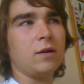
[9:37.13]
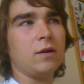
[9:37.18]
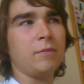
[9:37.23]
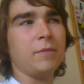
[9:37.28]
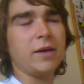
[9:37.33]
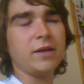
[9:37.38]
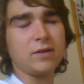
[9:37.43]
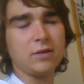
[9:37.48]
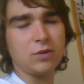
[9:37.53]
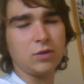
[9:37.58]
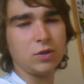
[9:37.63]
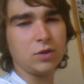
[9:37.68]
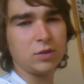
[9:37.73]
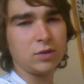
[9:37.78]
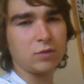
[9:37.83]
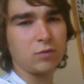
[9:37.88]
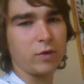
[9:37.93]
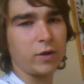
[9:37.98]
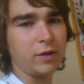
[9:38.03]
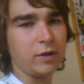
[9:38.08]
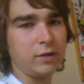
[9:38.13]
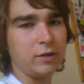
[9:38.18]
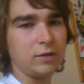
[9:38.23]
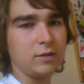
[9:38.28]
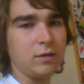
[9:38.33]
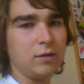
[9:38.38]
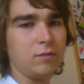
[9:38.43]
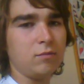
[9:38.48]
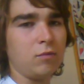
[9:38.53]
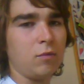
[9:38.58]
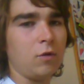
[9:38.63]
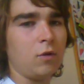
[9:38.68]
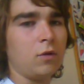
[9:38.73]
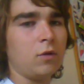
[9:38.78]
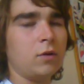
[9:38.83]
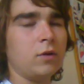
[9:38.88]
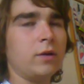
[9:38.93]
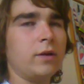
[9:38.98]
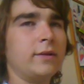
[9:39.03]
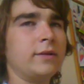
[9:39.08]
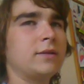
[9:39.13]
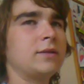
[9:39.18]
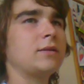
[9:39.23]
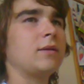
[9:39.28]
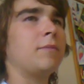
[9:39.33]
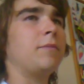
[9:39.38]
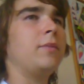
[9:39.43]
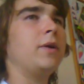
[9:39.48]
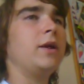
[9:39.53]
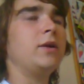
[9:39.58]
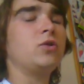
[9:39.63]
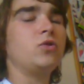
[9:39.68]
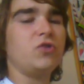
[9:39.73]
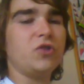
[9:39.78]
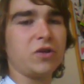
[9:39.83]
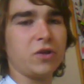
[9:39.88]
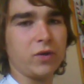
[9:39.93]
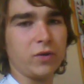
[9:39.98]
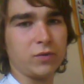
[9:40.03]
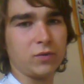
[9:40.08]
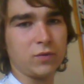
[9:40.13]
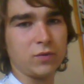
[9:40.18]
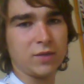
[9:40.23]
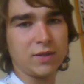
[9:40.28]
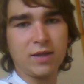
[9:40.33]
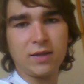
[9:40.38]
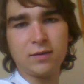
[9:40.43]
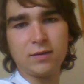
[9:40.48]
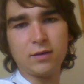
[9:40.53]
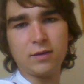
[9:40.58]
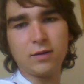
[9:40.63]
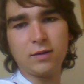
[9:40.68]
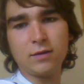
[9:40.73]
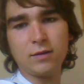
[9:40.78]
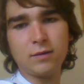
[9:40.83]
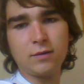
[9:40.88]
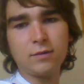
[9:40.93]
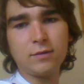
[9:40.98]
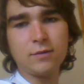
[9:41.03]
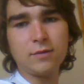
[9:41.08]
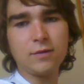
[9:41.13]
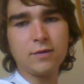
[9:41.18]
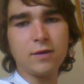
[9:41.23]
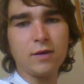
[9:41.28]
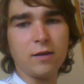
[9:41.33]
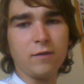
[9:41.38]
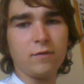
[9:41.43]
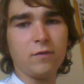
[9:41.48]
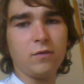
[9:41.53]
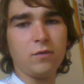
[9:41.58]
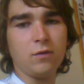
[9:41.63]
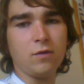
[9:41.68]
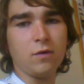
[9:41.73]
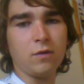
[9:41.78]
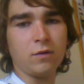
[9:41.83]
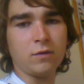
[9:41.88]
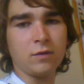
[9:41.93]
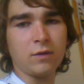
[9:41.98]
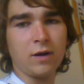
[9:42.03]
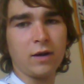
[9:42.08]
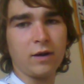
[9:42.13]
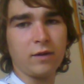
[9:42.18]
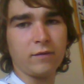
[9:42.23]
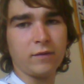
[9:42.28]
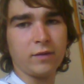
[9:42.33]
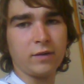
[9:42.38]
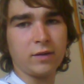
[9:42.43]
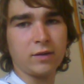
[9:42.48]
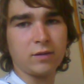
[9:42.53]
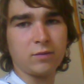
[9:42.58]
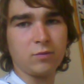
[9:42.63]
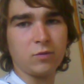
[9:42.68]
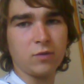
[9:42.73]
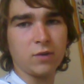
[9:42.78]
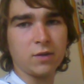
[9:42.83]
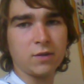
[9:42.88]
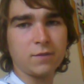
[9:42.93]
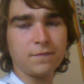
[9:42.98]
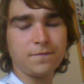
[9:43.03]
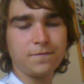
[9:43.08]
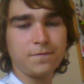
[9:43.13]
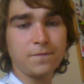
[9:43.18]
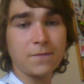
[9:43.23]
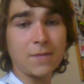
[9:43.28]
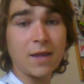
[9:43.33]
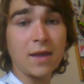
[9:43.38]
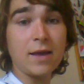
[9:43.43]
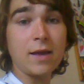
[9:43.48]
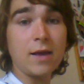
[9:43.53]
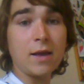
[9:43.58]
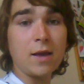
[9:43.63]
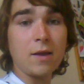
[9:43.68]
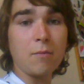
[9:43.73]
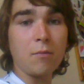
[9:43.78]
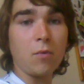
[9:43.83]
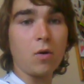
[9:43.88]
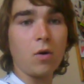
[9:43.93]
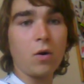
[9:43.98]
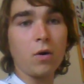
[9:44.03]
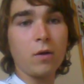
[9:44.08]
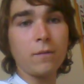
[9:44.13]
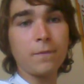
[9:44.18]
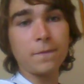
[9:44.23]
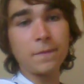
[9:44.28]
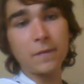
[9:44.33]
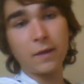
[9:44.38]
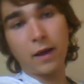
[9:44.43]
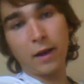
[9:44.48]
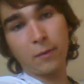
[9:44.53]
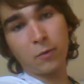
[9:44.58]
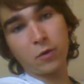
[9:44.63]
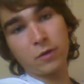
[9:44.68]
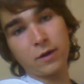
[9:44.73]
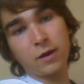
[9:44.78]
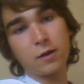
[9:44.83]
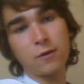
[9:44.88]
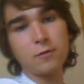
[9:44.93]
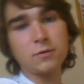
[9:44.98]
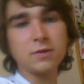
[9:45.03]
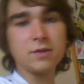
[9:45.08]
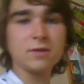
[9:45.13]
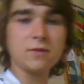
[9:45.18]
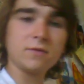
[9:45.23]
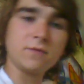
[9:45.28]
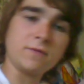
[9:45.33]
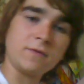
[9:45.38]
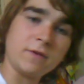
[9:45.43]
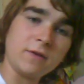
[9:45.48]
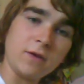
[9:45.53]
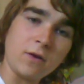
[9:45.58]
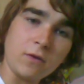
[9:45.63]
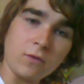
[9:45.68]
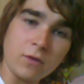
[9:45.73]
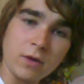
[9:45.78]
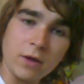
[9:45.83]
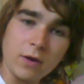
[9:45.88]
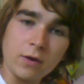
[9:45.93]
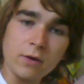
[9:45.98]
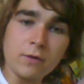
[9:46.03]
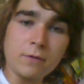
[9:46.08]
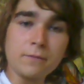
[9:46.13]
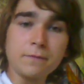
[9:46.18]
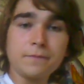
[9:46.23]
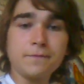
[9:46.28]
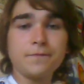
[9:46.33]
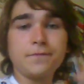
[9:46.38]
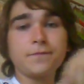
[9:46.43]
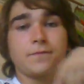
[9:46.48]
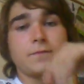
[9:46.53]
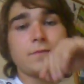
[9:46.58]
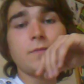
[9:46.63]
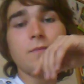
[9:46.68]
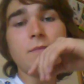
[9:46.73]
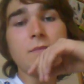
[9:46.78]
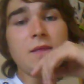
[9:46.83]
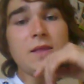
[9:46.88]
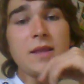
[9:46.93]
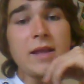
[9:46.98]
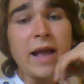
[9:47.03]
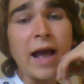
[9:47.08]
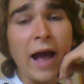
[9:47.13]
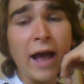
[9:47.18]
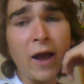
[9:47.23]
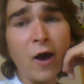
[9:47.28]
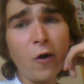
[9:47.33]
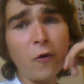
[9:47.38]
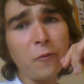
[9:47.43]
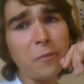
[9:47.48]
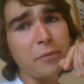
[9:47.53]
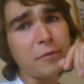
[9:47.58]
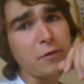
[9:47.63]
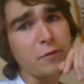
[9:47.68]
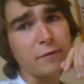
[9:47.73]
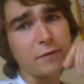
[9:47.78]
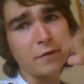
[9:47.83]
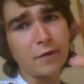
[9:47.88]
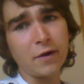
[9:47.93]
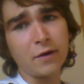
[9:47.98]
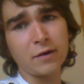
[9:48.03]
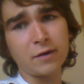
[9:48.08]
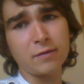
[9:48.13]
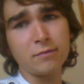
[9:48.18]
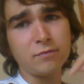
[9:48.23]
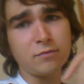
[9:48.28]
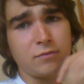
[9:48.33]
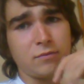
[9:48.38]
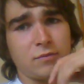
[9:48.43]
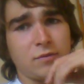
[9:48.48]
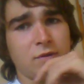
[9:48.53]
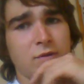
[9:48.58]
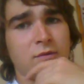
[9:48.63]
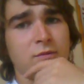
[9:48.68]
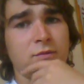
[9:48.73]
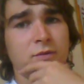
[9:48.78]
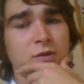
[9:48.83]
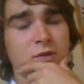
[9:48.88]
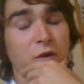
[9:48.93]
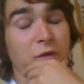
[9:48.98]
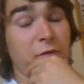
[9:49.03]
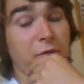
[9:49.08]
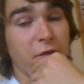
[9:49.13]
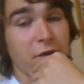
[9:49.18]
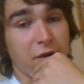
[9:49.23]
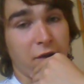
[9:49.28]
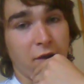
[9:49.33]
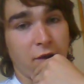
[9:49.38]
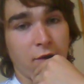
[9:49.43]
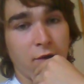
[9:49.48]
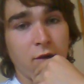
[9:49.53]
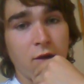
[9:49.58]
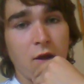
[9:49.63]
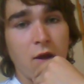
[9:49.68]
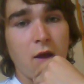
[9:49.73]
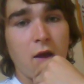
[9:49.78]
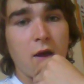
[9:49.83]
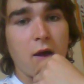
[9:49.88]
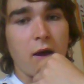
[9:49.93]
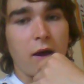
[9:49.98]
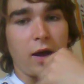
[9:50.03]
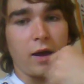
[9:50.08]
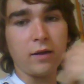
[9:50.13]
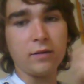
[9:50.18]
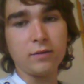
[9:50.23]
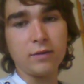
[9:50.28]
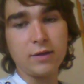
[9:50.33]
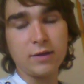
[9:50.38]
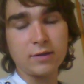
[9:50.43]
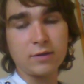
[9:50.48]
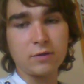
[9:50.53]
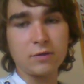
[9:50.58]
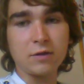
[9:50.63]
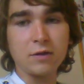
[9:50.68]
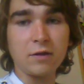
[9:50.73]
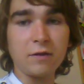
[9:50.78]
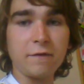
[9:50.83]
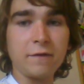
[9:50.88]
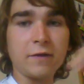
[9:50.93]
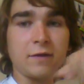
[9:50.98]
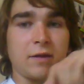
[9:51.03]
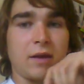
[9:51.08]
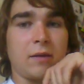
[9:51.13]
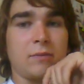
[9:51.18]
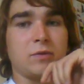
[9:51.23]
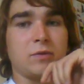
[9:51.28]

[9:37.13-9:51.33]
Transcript: messages quite easily, but it's a bit trickier to send it if you don't have any experience. But I'm gonna close this video here. I hope you've learned something here, and these are the different